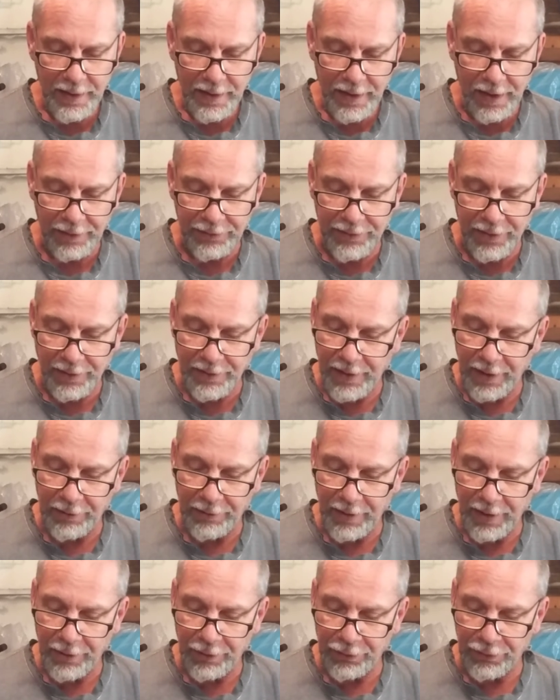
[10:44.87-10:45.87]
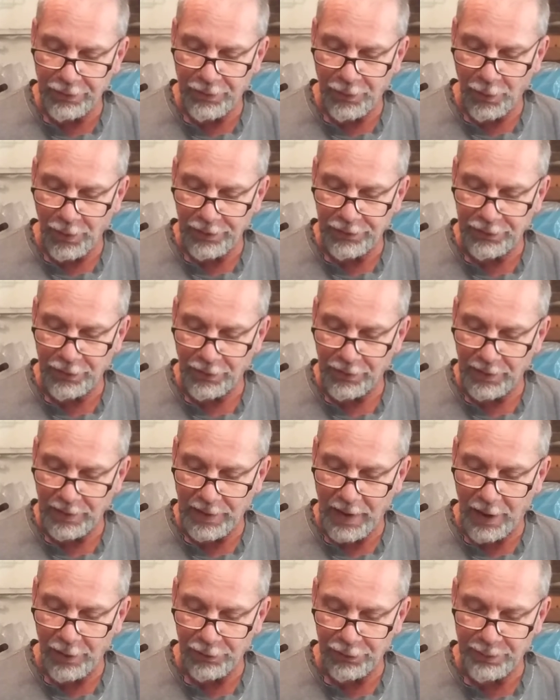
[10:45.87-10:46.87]
as the narrator's voice over
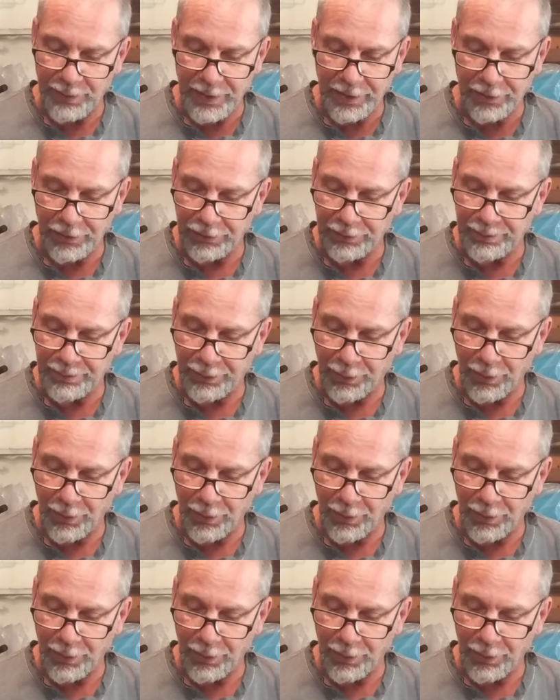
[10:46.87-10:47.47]
loudspeakers